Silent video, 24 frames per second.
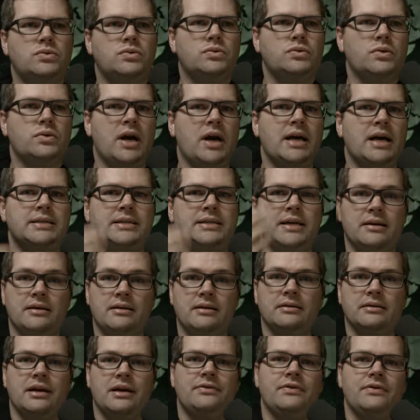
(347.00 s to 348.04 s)
High Tech
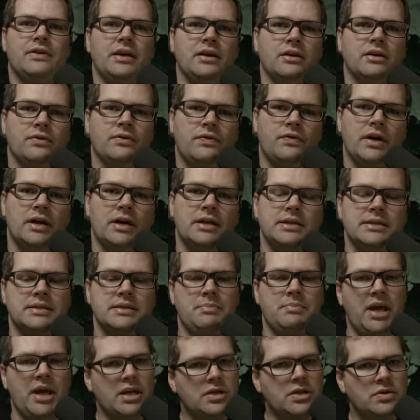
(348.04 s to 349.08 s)
on Life Gear Fund. It's a
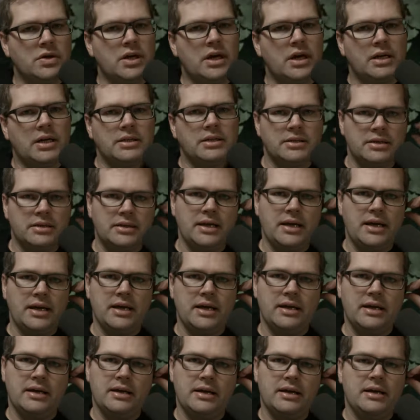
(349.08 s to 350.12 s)
Patreon
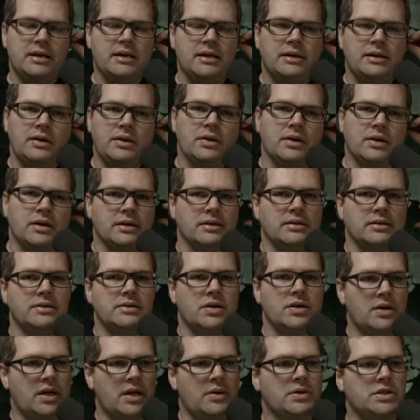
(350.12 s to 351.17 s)
thing. You can
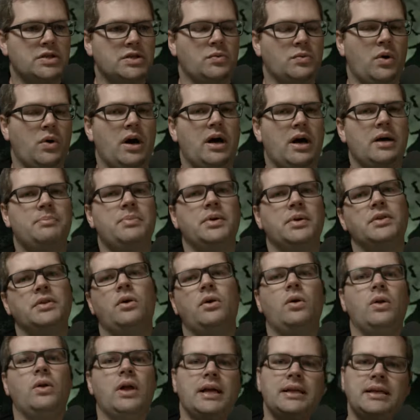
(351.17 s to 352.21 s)
donate what you want, but the
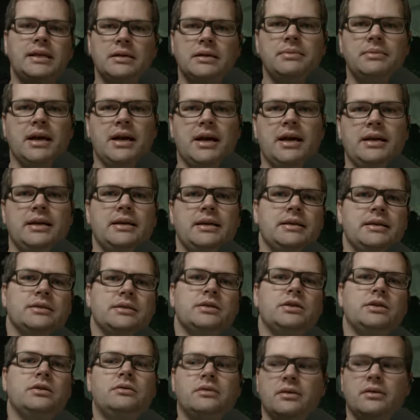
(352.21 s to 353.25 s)
whole idea behind it is
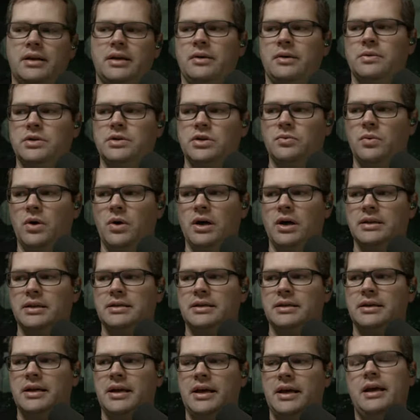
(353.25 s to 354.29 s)
you donate what you want,
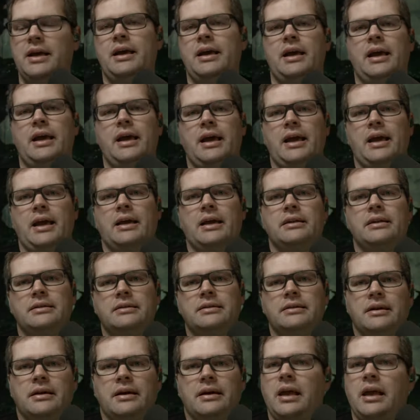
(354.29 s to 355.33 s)
and
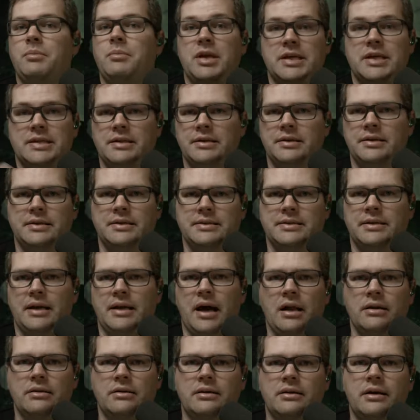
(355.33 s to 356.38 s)
it could be as little as
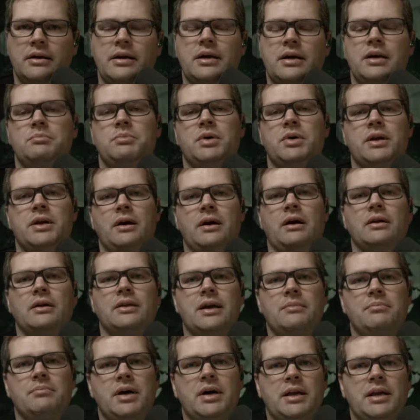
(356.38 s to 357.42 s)
$1, but all
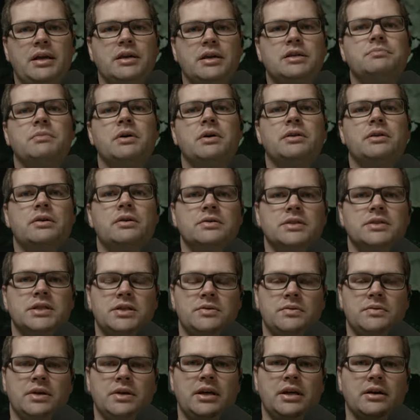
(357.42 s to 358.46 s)
that money each month goes
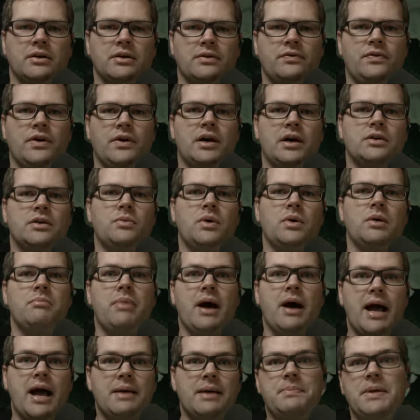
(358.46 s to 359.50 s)
into a gear fund. We
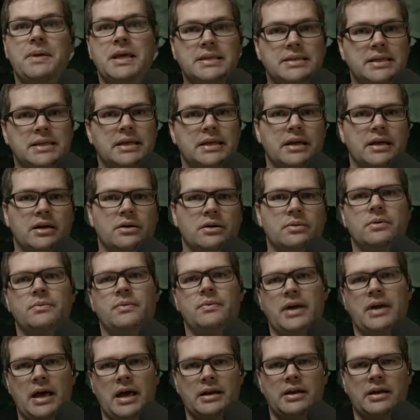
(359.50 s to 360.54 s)
buy a piece of gear when we
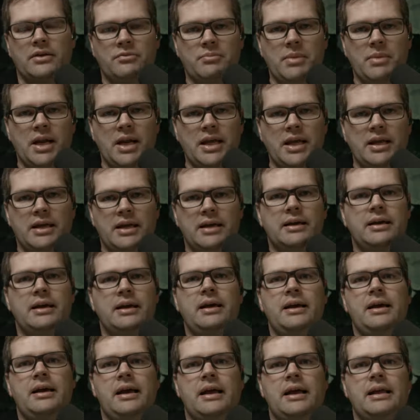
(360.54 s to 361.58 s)
got enough money,
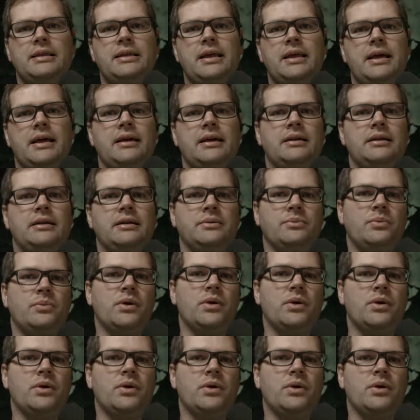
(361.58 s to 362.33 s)
and then we